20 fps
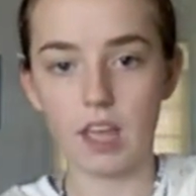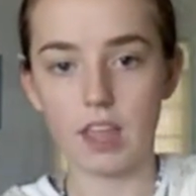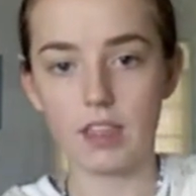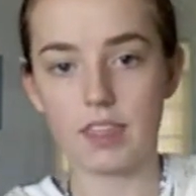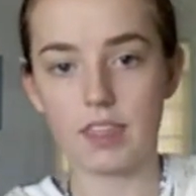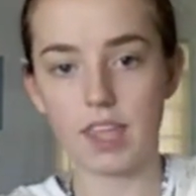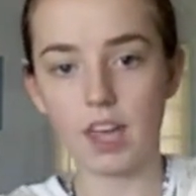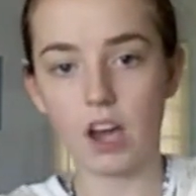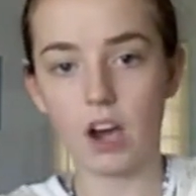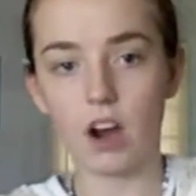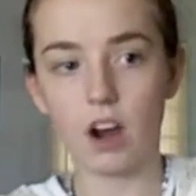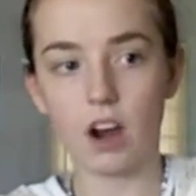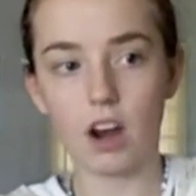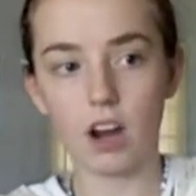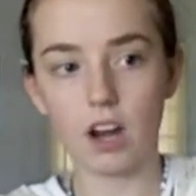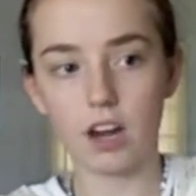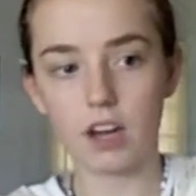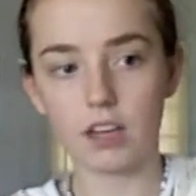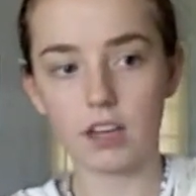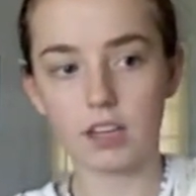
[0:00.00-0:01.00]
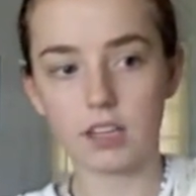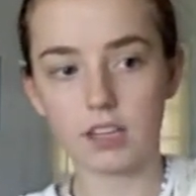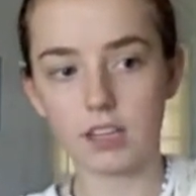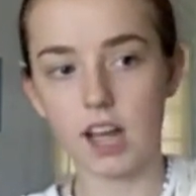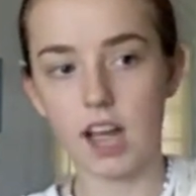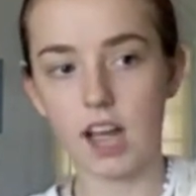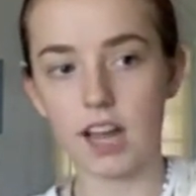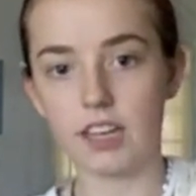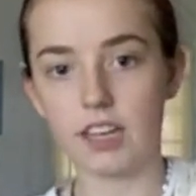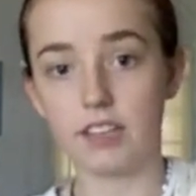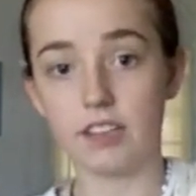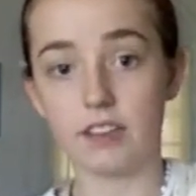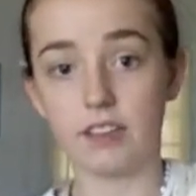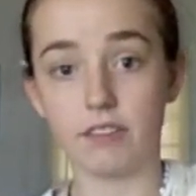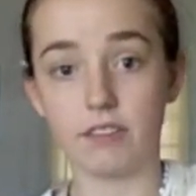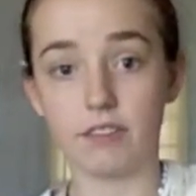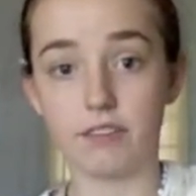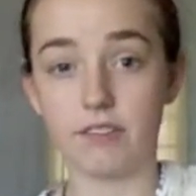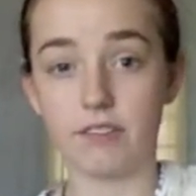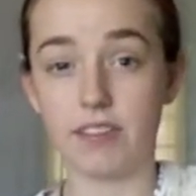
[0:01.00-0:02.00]
They are kind
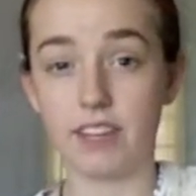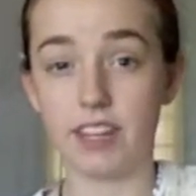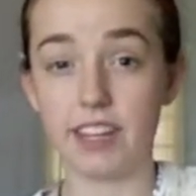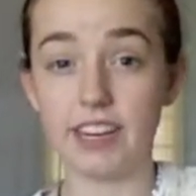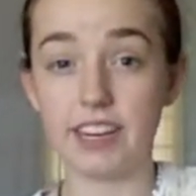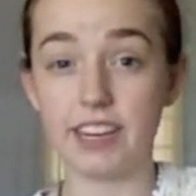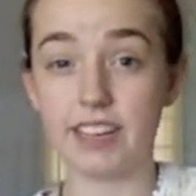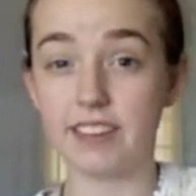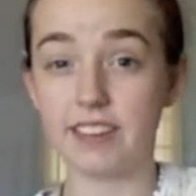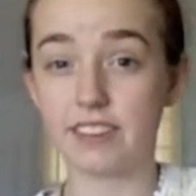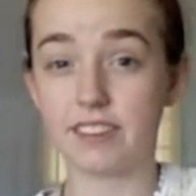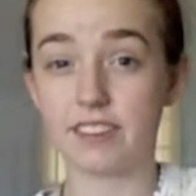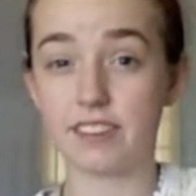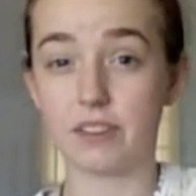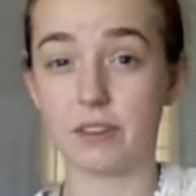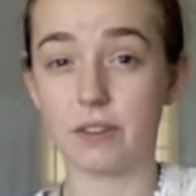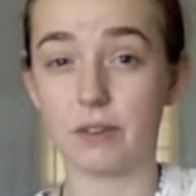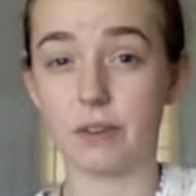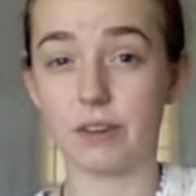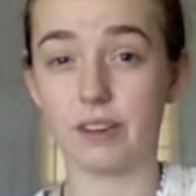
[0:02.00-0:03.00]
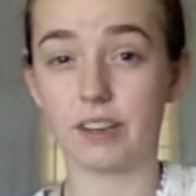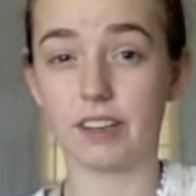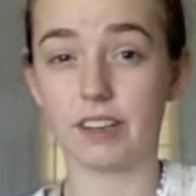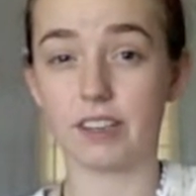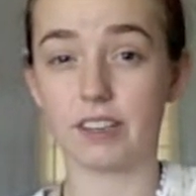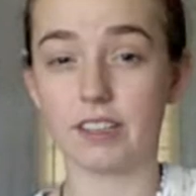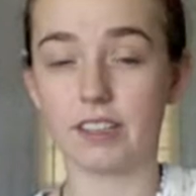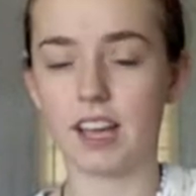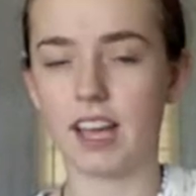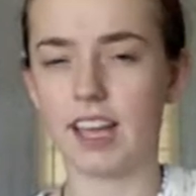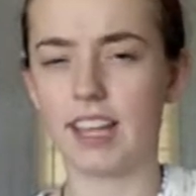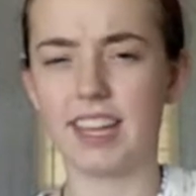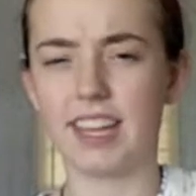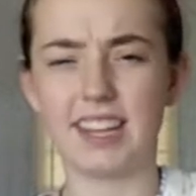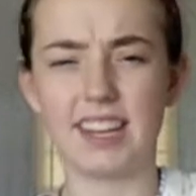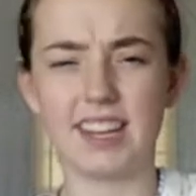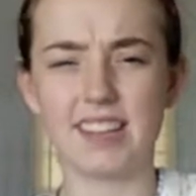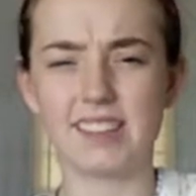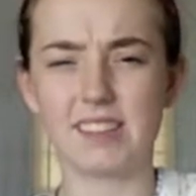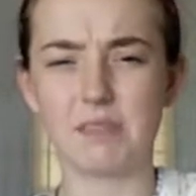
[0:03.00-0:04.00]
of hideous, or not
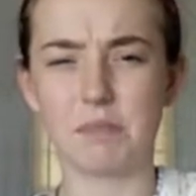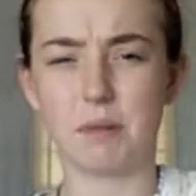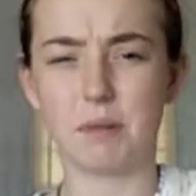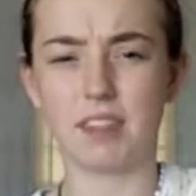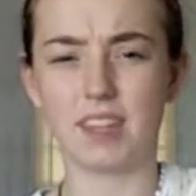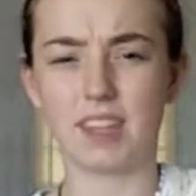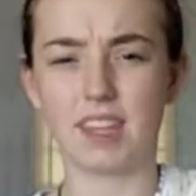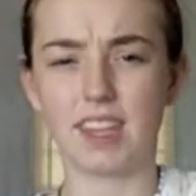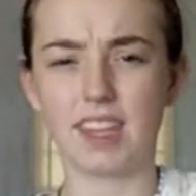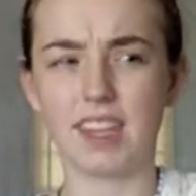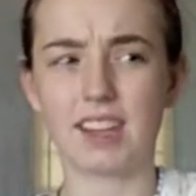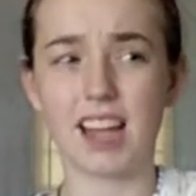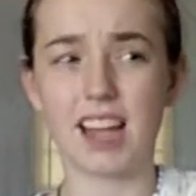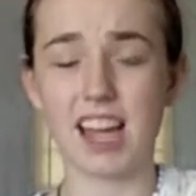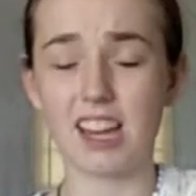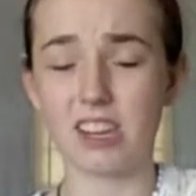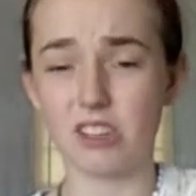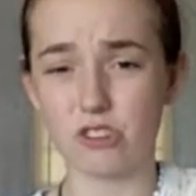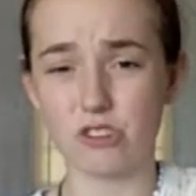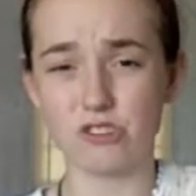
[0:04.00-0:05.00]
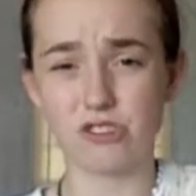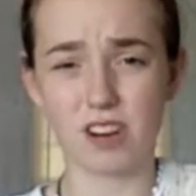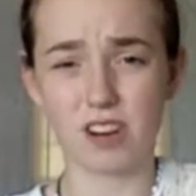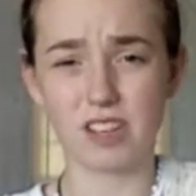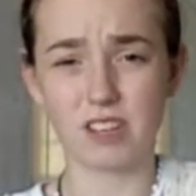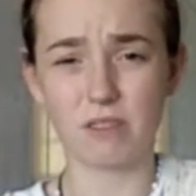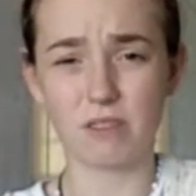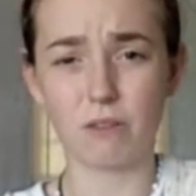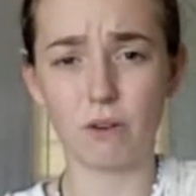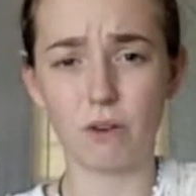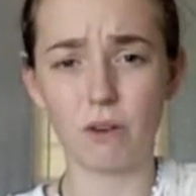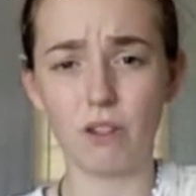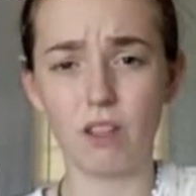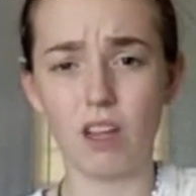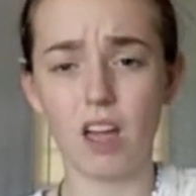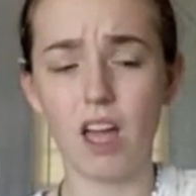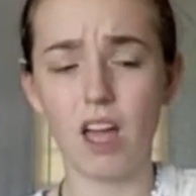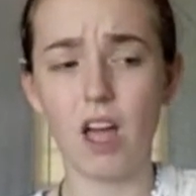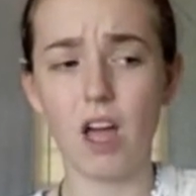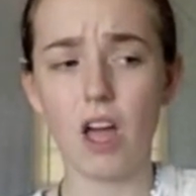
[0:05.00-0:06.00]
hideous, but they get kind of stressful
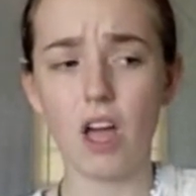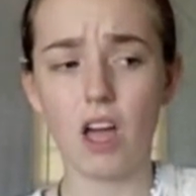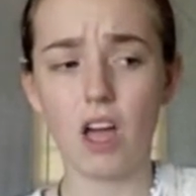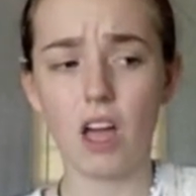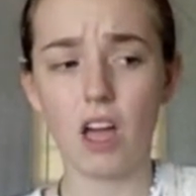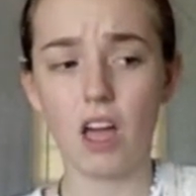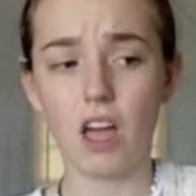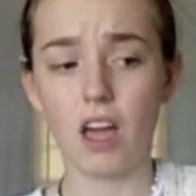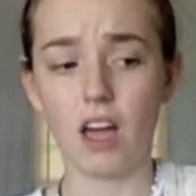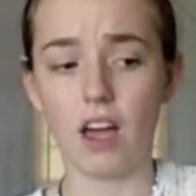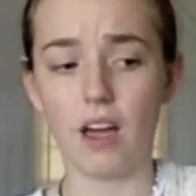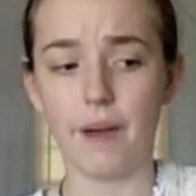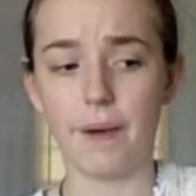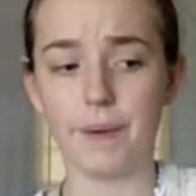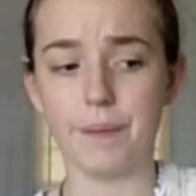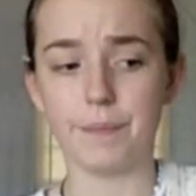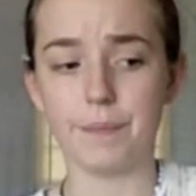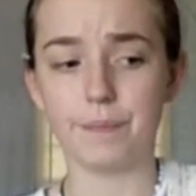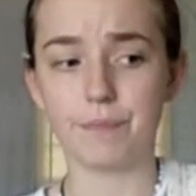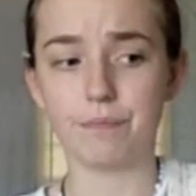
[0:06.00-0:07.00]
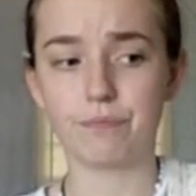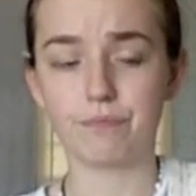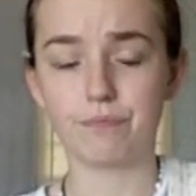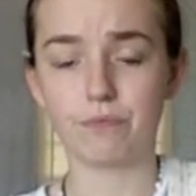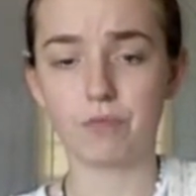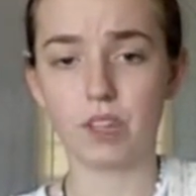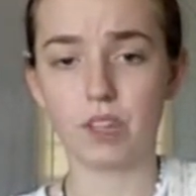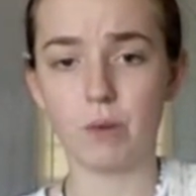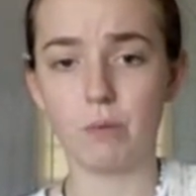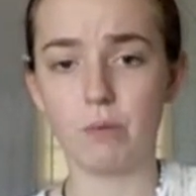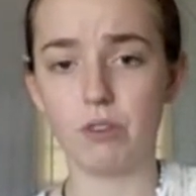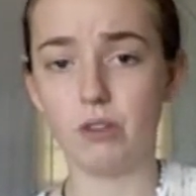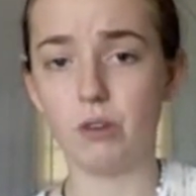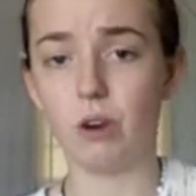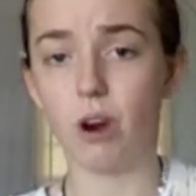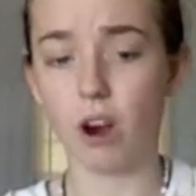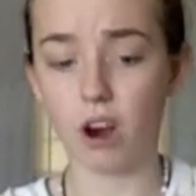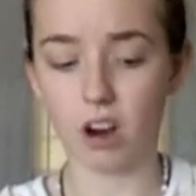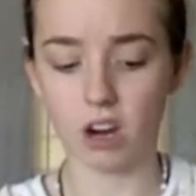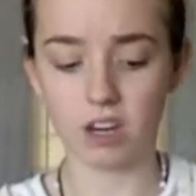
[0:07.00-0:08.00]
when you
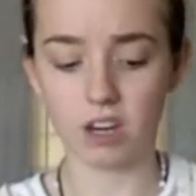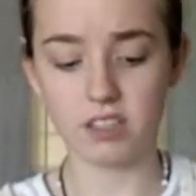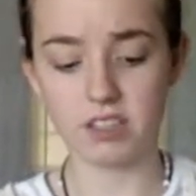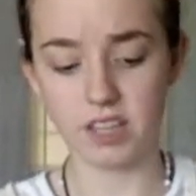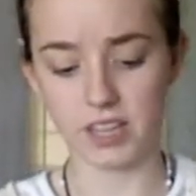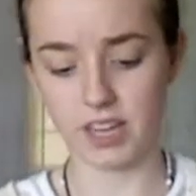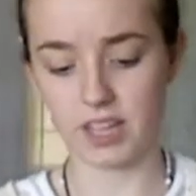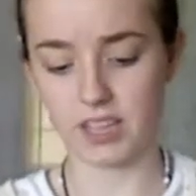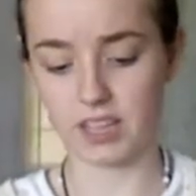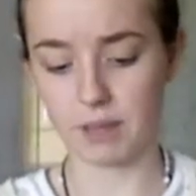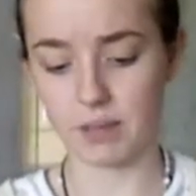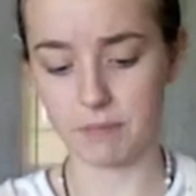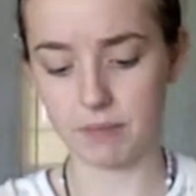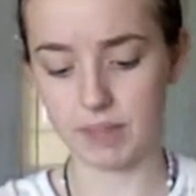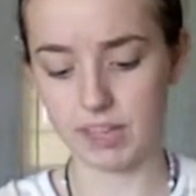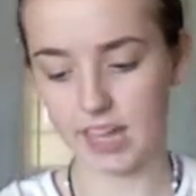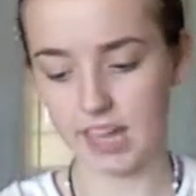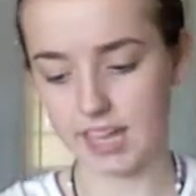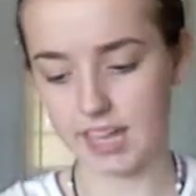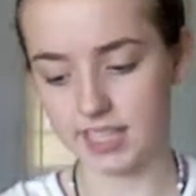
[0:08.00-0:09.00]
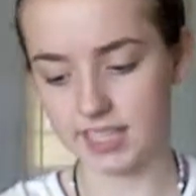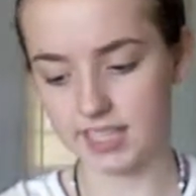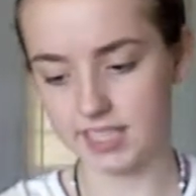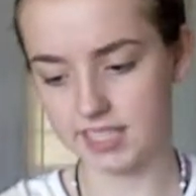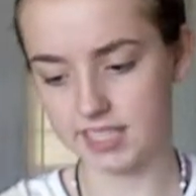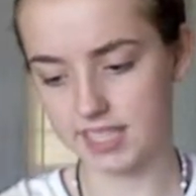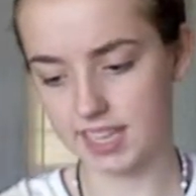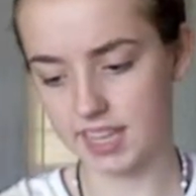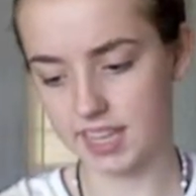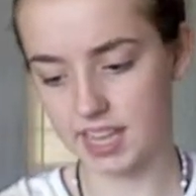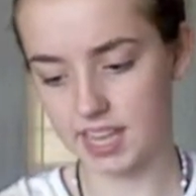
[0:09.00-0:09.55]
are knitting them, because